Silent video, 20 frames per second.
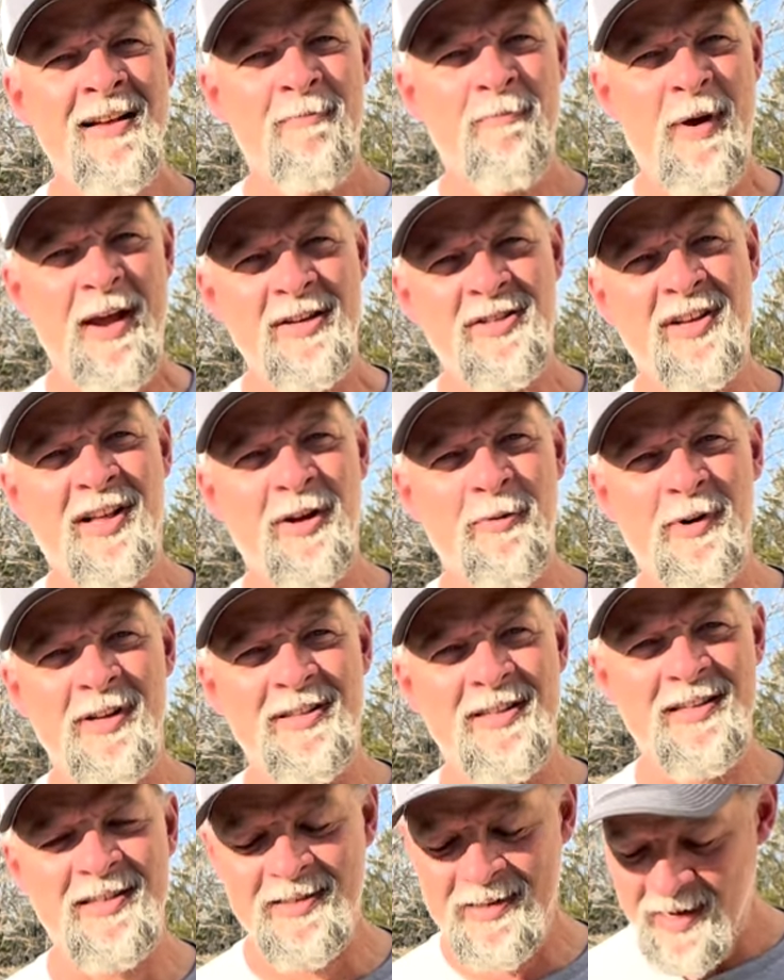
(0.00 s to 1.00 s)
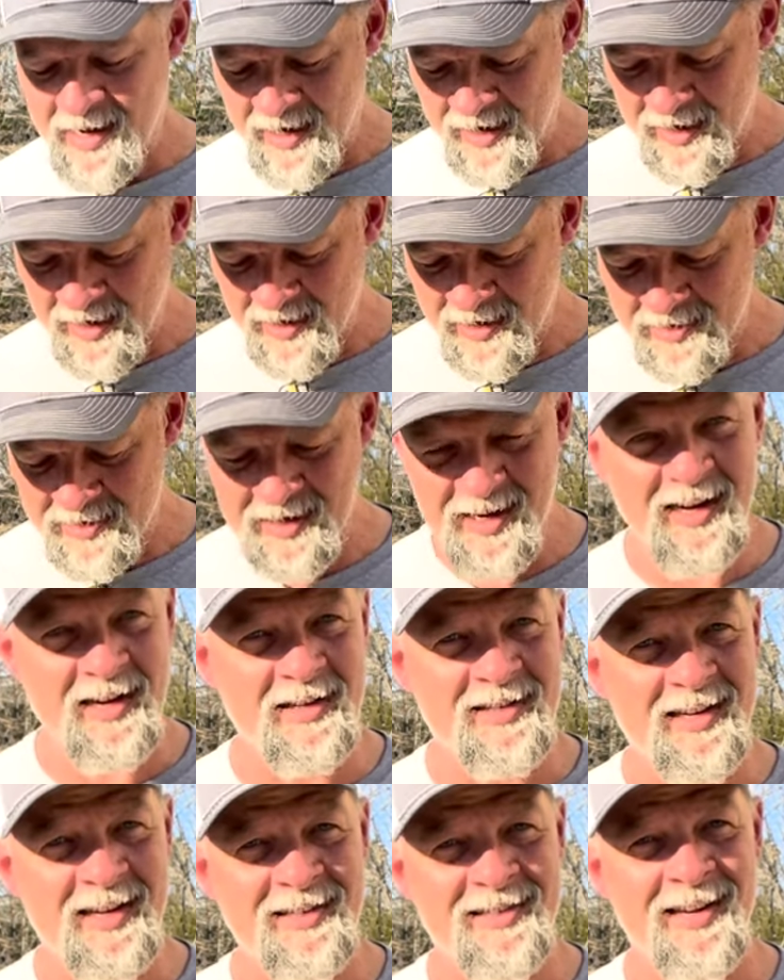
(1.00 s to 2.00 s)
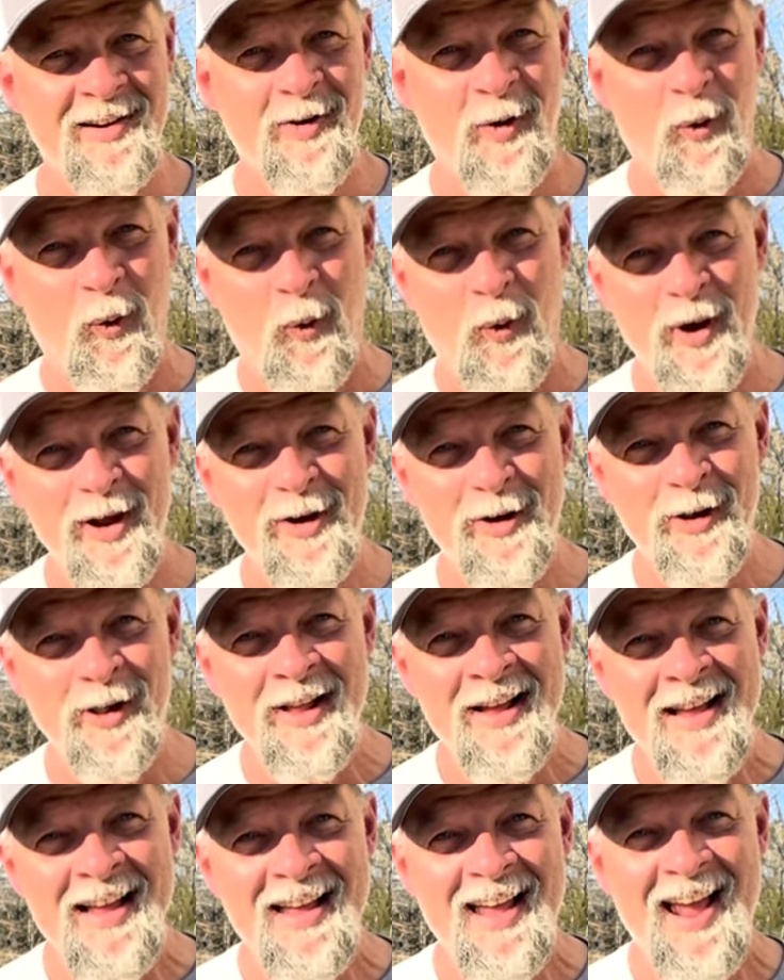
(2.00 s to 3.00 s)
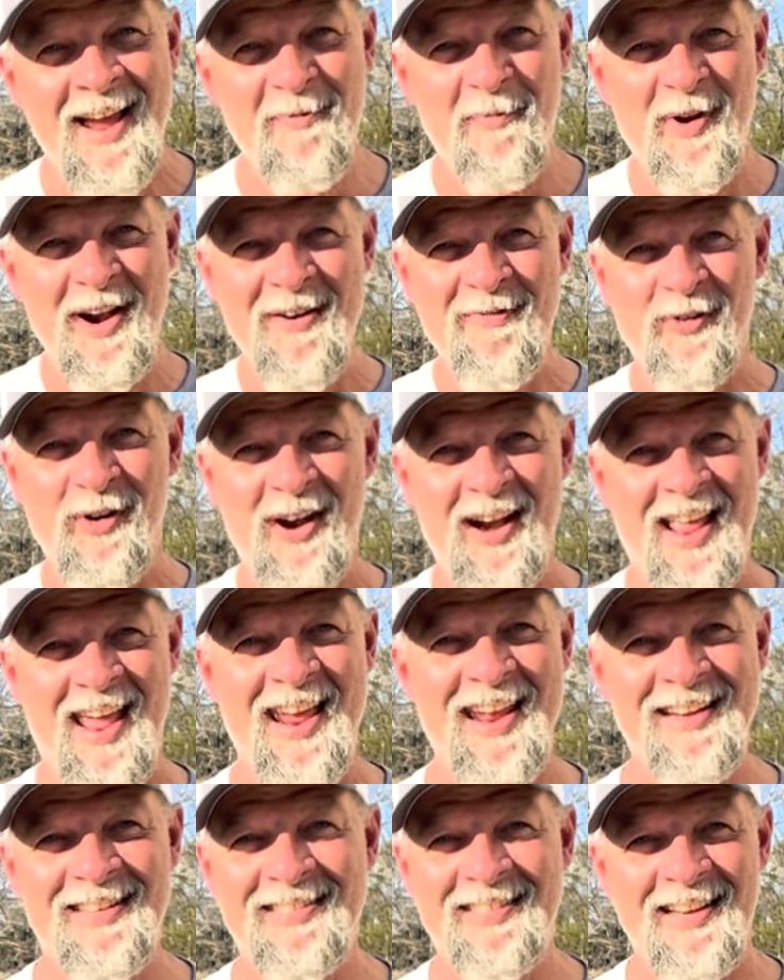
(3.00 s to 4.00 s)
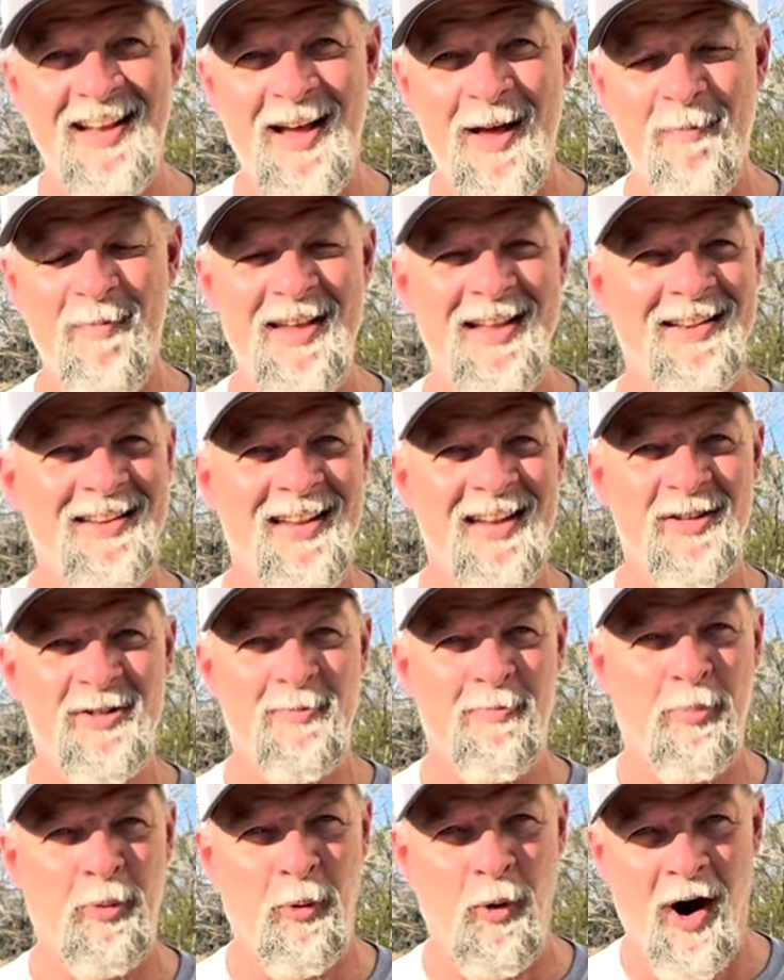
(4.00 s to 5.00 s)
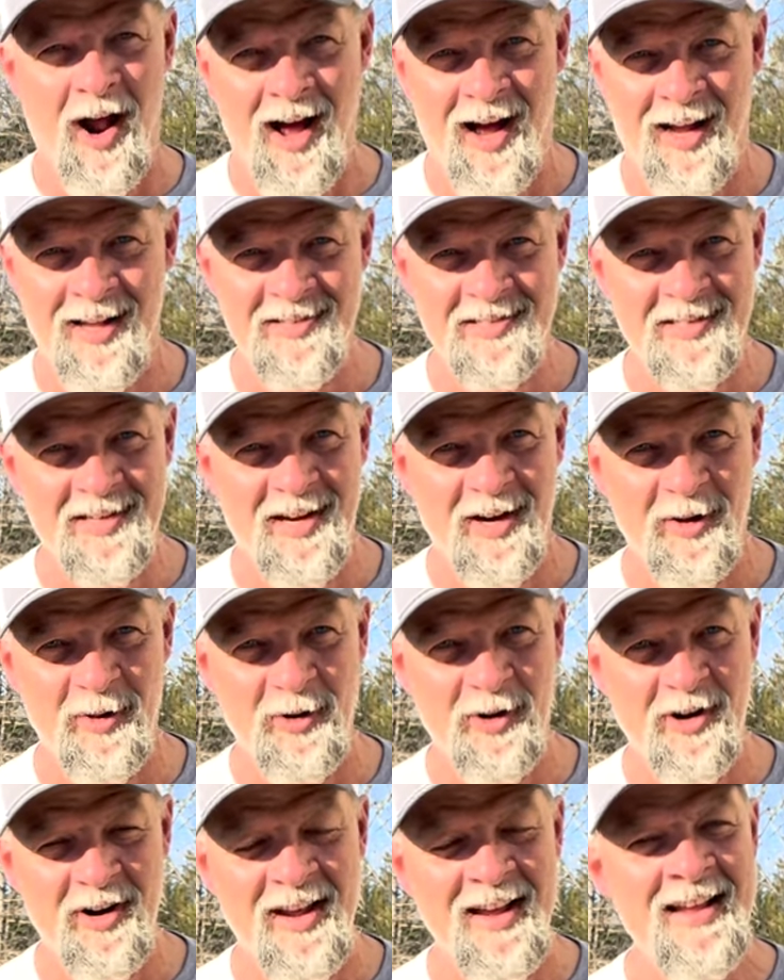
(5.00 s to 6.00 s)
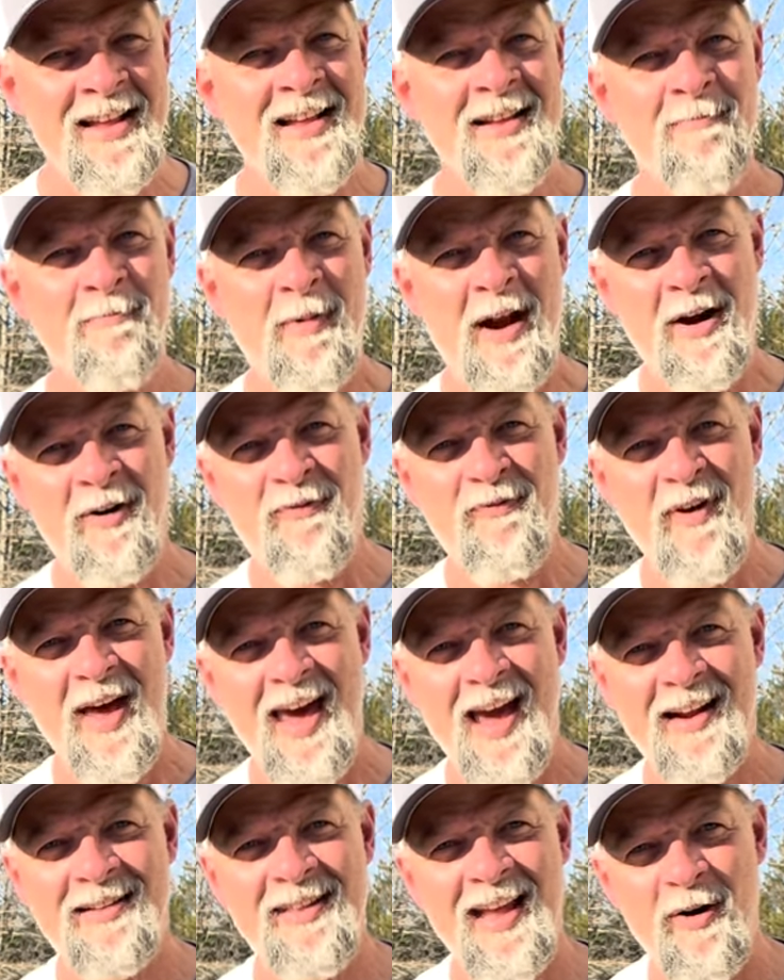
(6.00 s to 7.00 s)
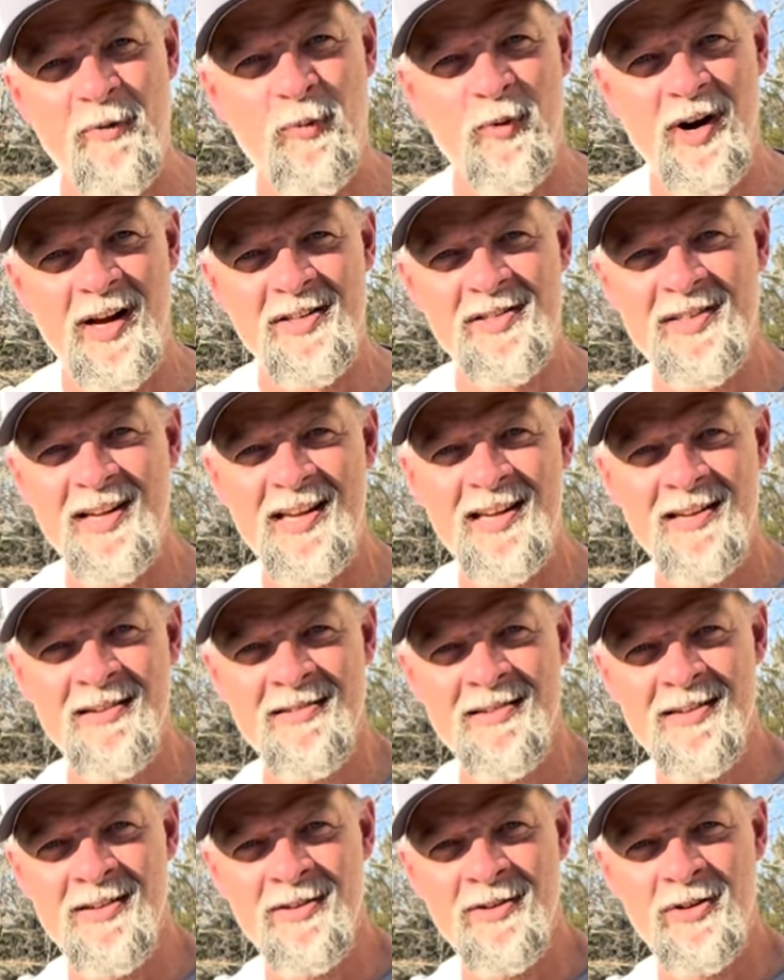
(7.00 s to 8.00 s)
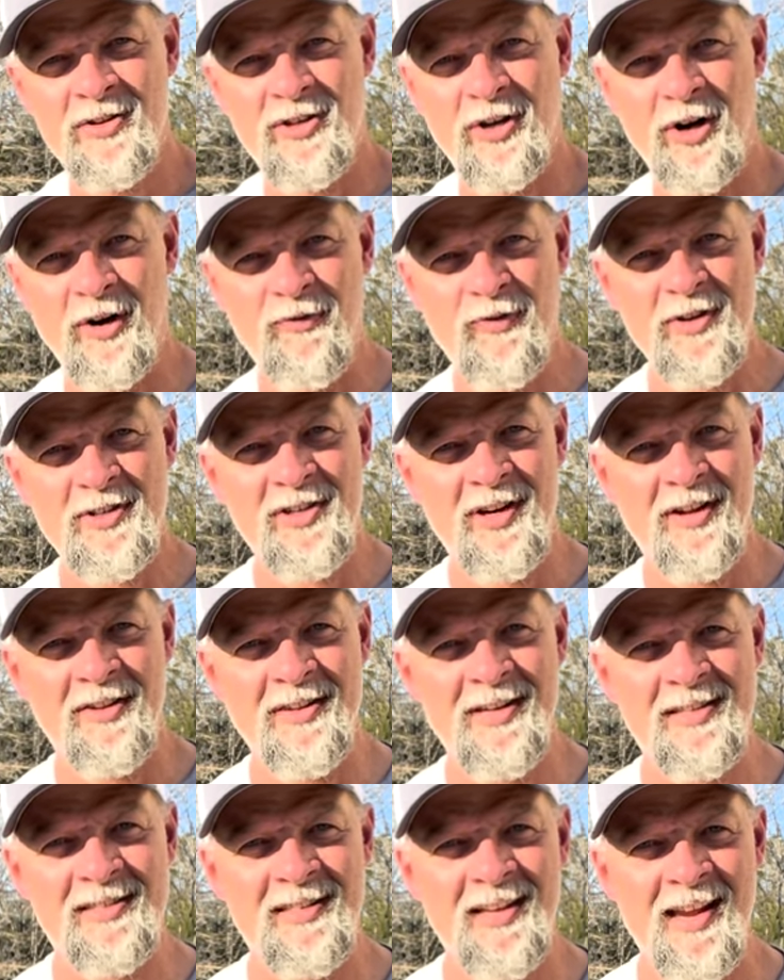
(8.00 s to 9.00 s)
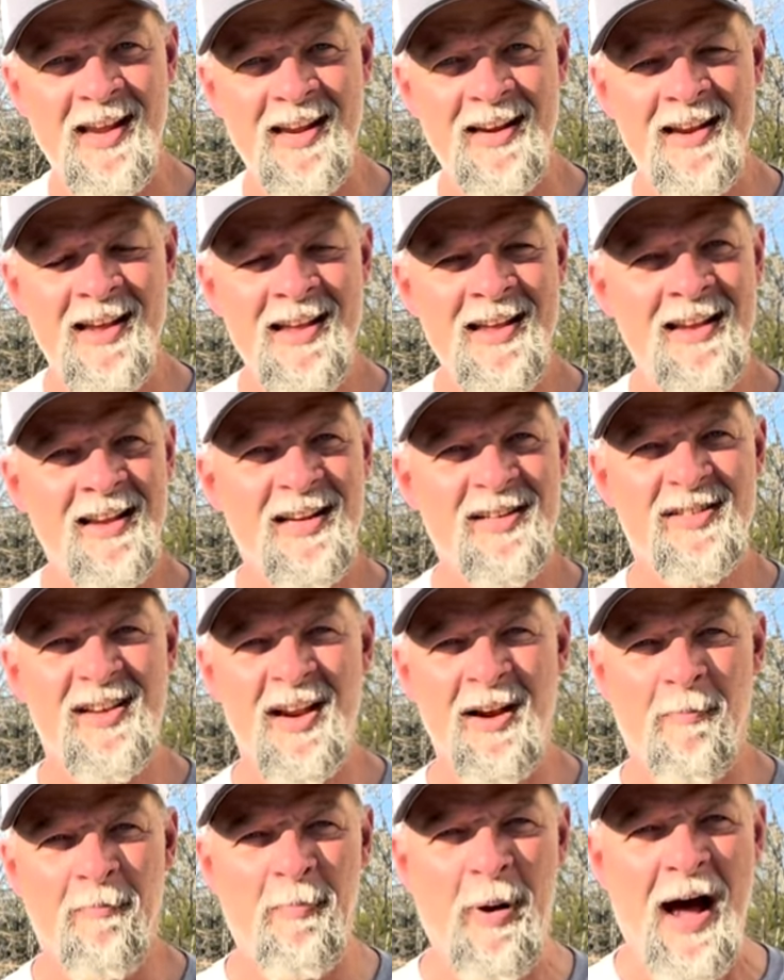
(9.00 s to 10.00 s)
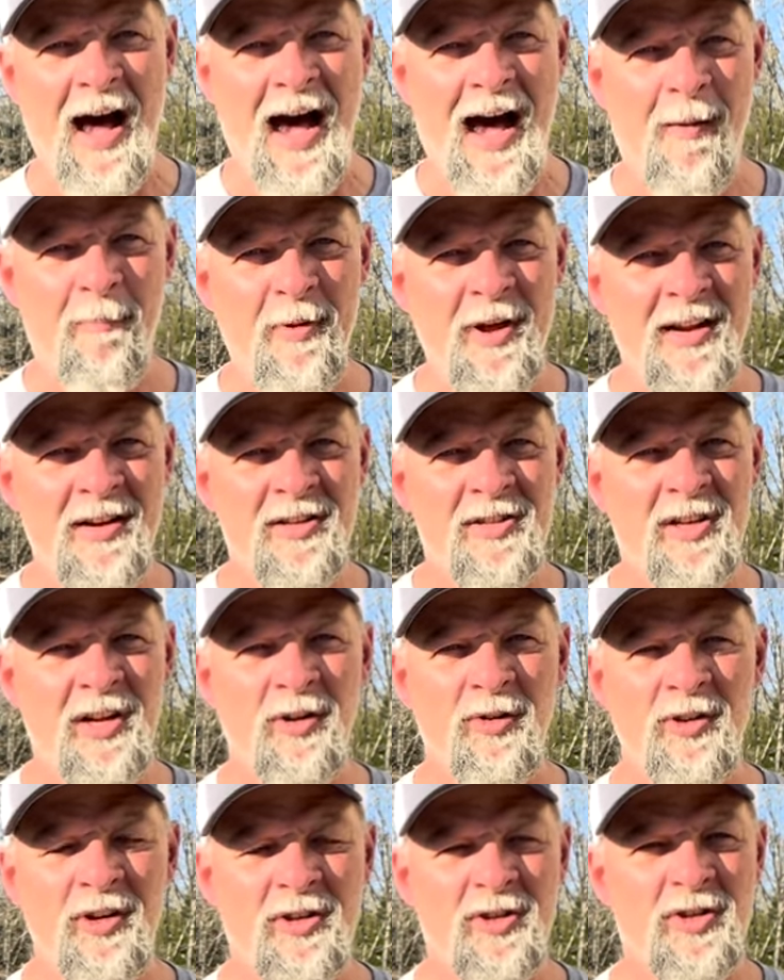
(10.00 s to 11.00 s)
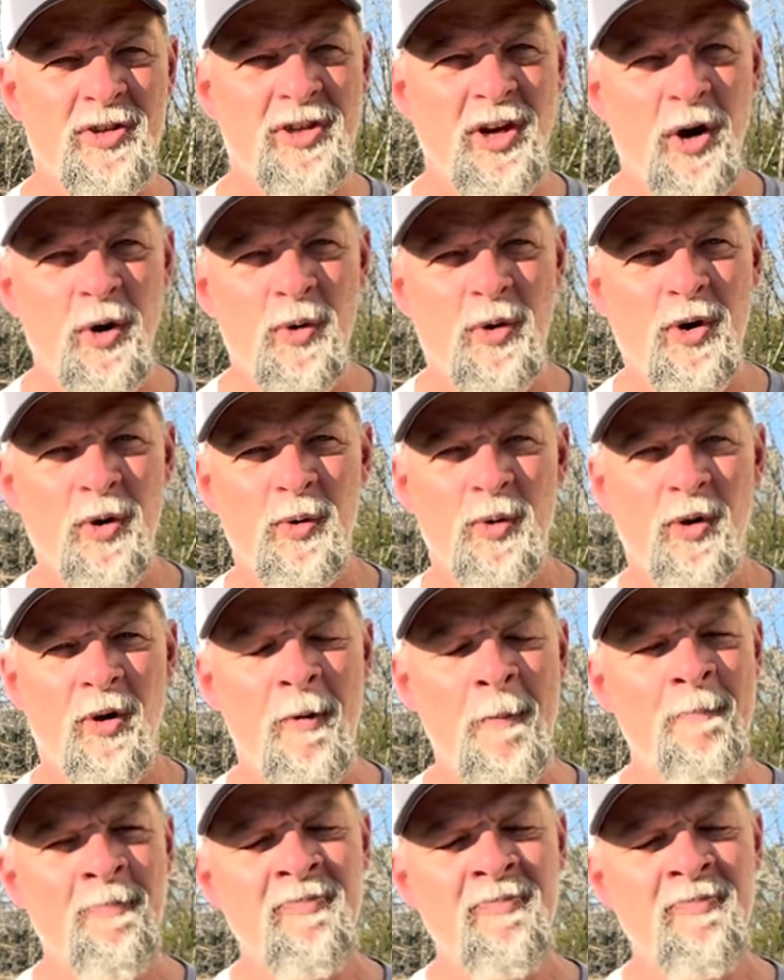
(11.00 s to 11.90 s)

Basically what this thing is it's an oil, and whenever it heats up, it gets bronze colored. Matter of fact, that rusty surface on this thing is gonna pop, and it's gonna look so cool.